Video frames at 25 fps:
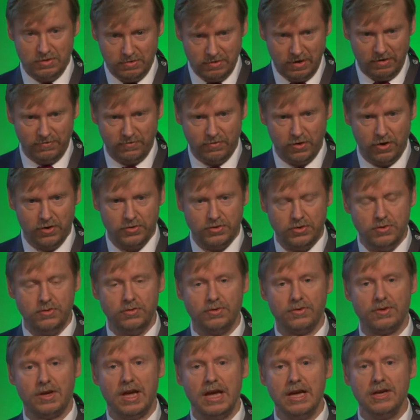as far as
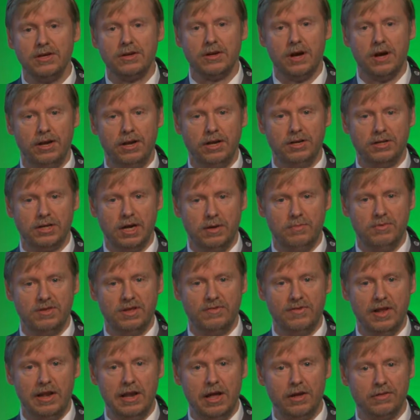UK is in terms
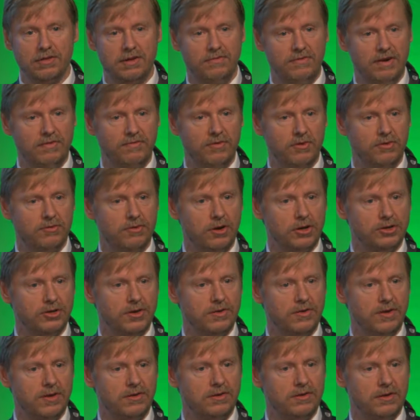of a loss of infrastructure
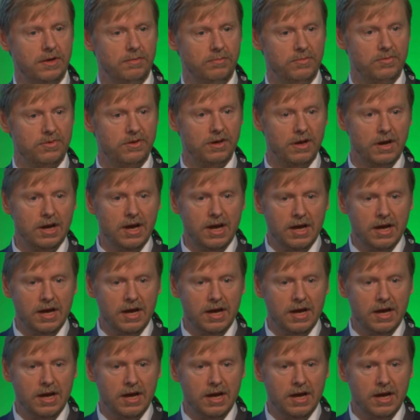systems.